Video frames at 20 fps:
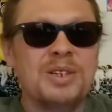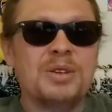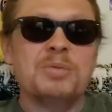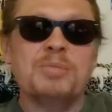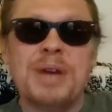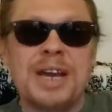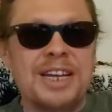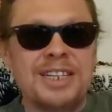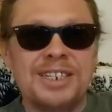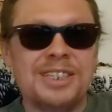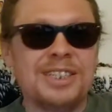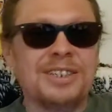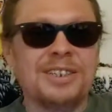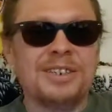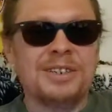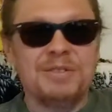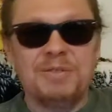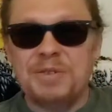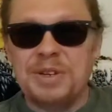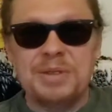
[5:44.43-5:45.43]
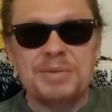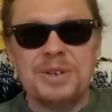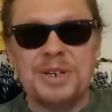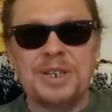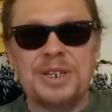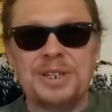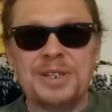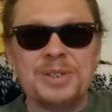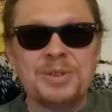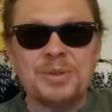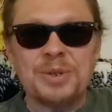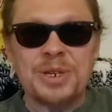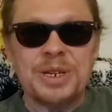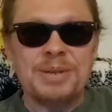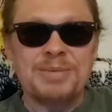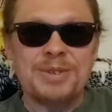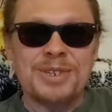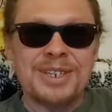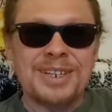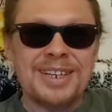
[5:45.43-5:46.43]
masculine and feminine, is what
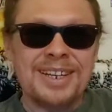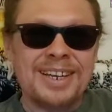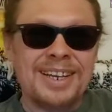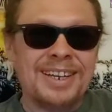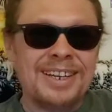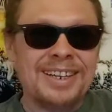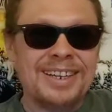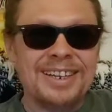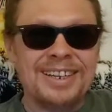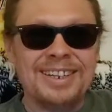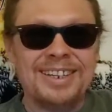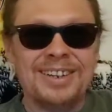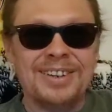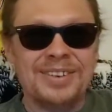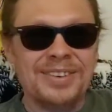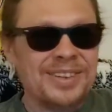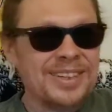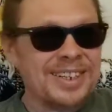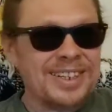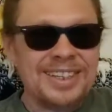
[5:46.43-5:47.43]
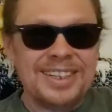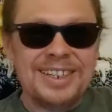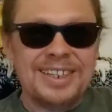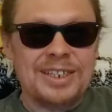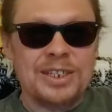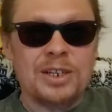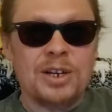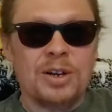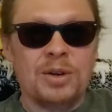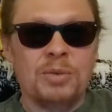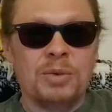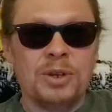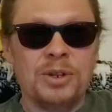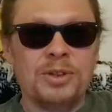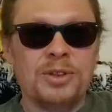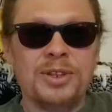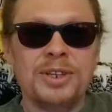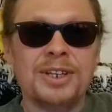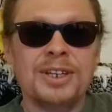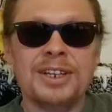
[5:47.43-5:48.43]
I'm saying. It's all one
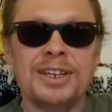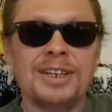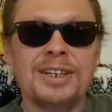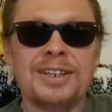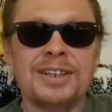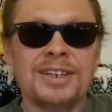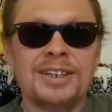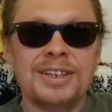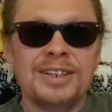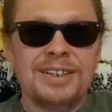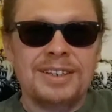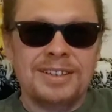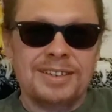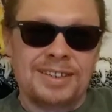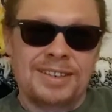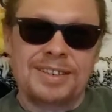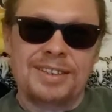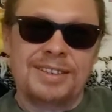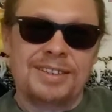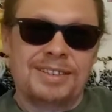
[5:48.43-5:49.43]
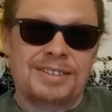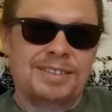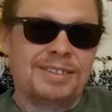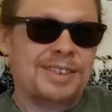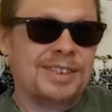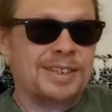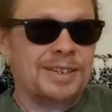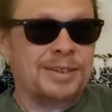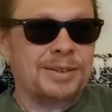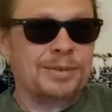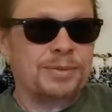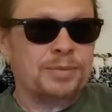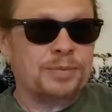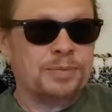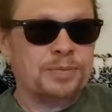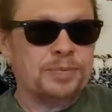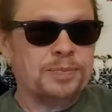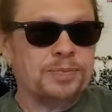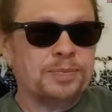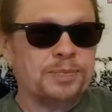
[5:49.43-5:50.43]
thing. So
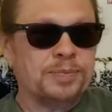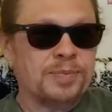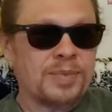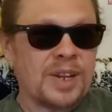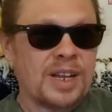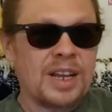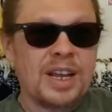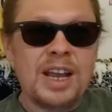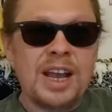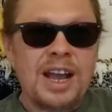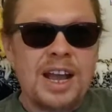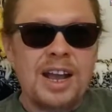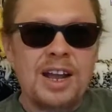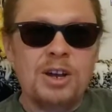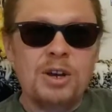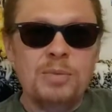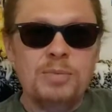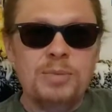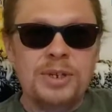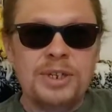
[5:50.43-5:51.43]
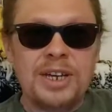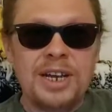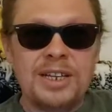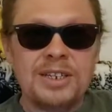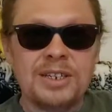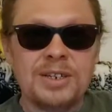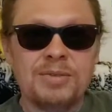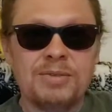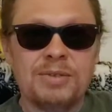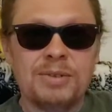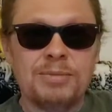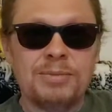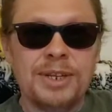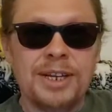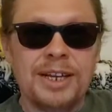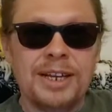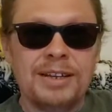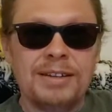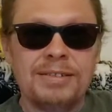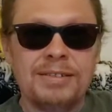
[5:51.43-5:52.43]
I hope you got something from
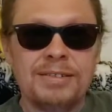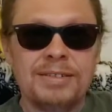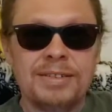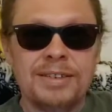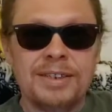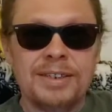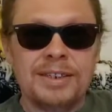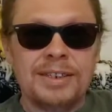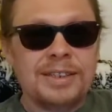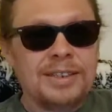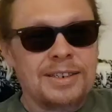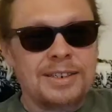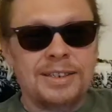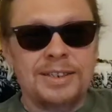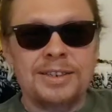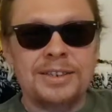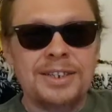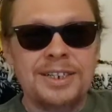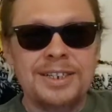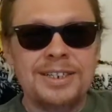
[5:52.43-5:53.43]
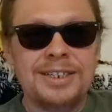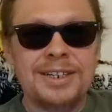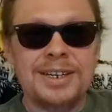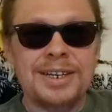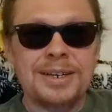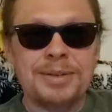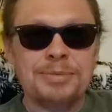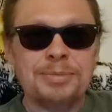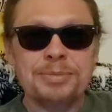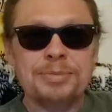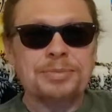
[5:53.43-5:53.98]
that. Till next time.